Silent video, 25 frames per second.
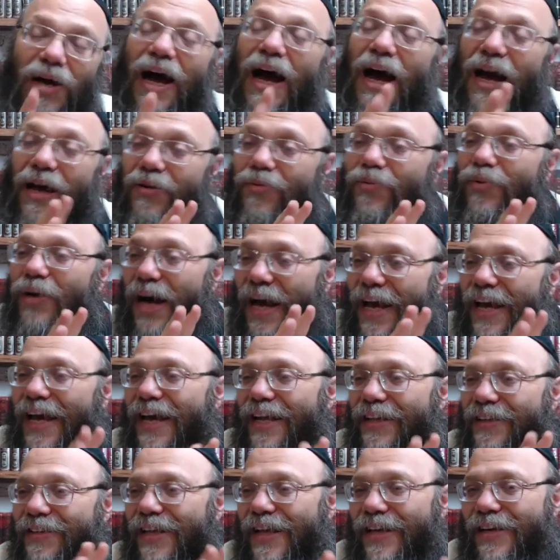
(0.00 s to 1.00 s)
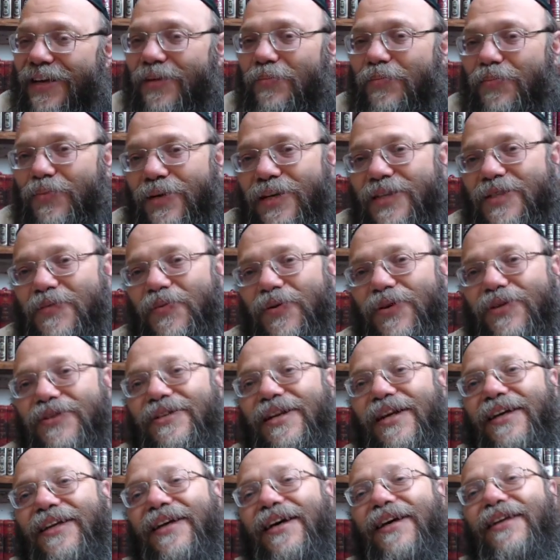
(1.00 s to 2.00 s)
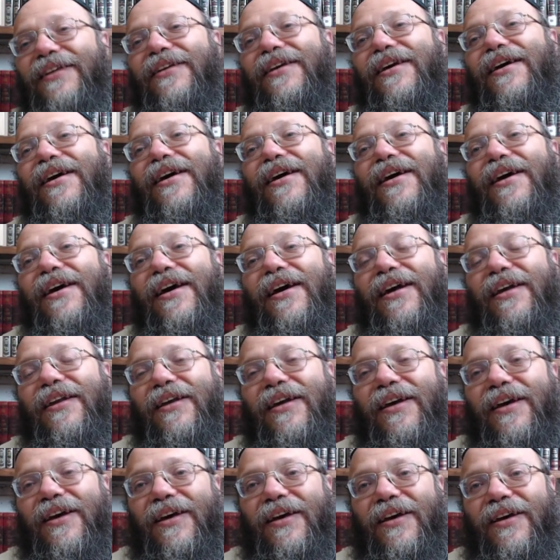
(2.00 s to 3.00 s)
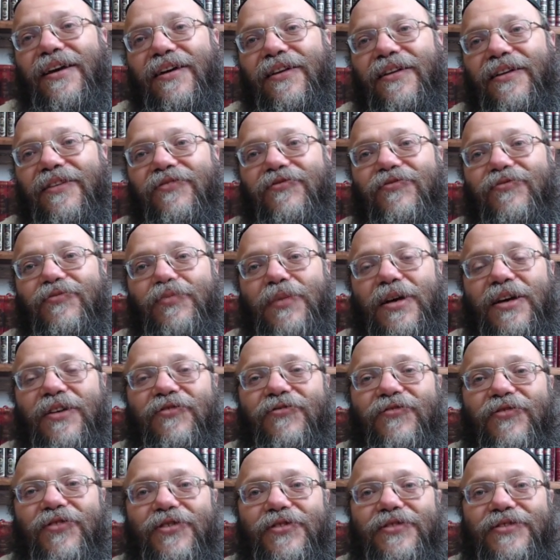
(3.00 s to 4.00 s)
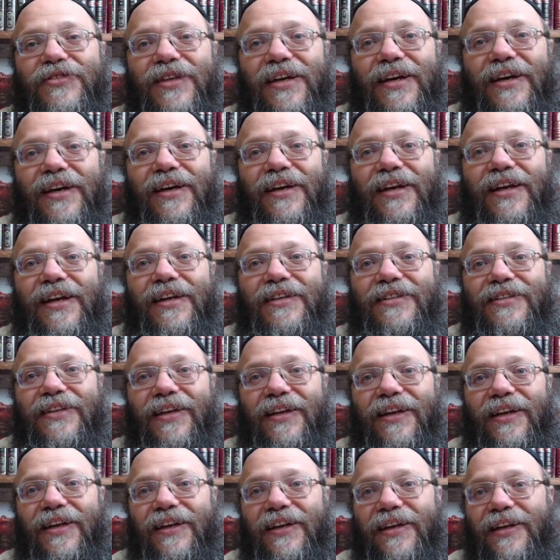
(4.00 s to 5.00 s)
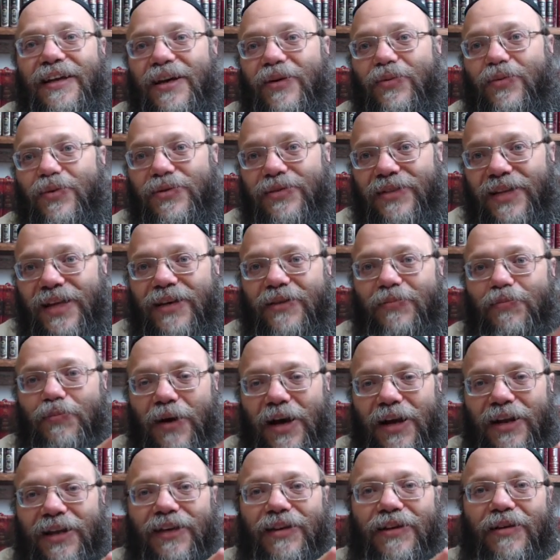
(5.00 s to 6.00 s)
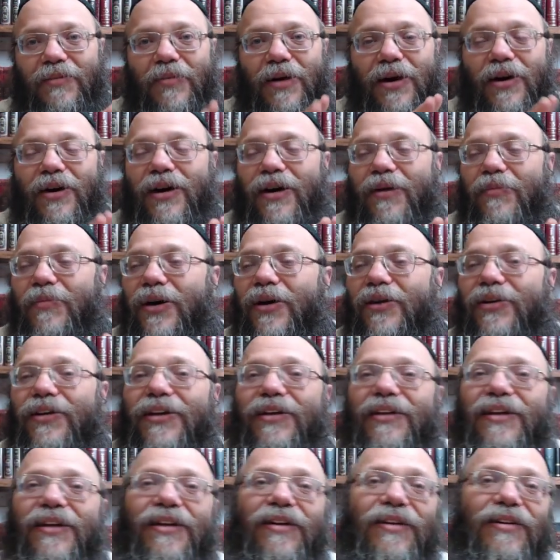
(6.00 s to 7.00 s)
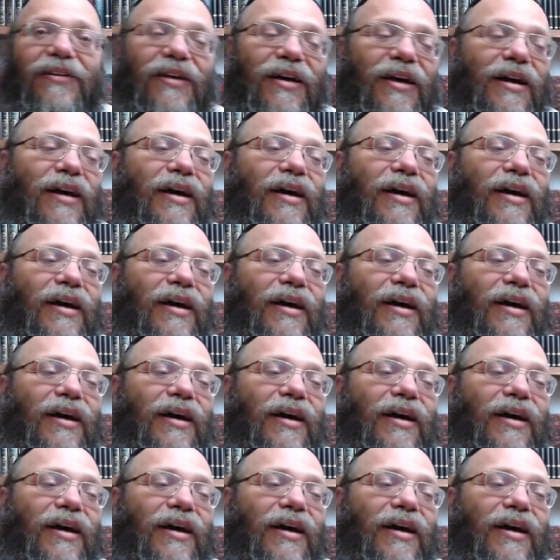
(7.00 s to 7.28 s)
I had like an experience like that in my first Leil Seder, that I was like panicking about it, and